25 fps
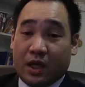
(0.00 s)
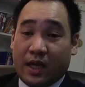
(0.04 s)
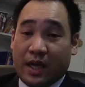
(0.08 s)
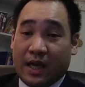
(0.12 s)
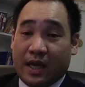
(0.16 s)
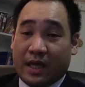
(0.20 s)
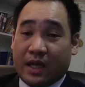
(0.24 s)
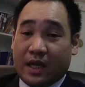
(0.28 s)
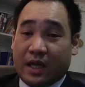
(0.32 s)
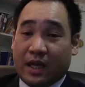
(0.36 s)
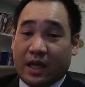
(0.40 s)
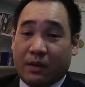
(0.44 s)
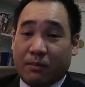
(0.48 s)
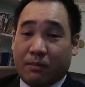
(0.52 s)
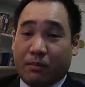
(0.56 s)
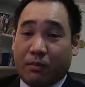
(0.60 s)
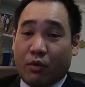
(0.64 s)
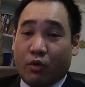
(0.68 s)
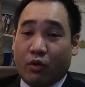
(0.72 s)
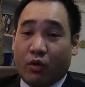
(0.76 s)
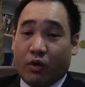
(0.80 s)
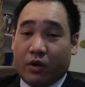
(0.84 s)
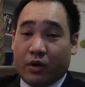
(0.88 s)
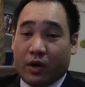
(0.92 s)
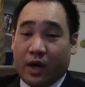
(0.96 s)
and then
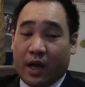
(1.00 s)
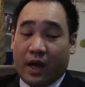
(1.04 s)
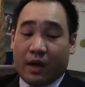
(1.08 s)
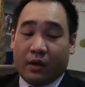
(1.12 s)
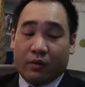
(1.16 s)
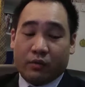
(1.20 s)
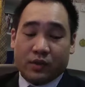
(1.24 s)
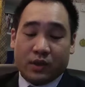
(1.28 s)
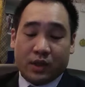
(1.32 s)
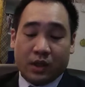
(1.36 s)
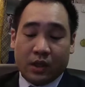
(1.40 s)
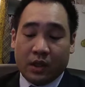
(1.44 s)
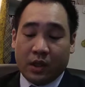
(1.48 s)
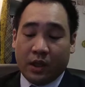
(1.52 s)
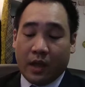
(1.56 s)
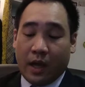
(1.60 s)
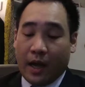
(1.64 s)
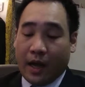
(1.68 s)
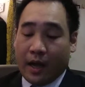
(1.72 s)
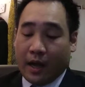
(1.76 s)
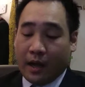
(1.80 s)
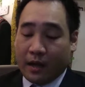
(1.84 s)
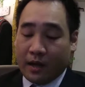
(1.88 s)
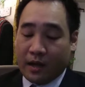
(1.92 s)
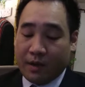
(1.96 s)
more out.
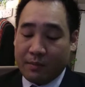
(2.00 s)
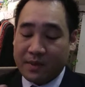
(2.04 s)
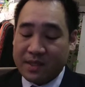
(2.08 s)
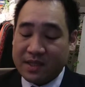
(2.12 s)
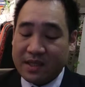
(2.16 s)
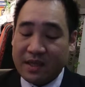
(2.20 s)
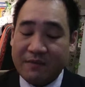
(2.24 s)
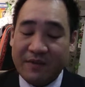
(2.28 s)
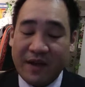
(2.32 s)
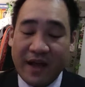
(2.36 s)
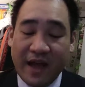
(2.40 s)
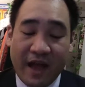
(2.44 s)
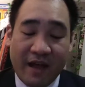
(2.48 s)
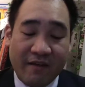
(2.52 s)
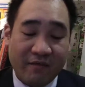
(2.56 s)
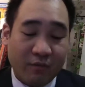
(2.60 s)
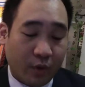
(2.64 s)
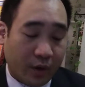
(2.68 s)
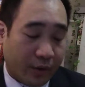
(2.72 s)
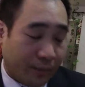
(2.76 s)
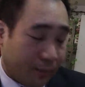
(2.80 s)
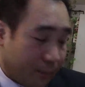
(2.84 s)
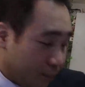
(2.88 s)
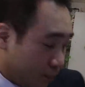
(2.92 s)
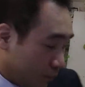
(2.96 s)
Let me see if I have
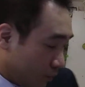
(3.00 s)
one.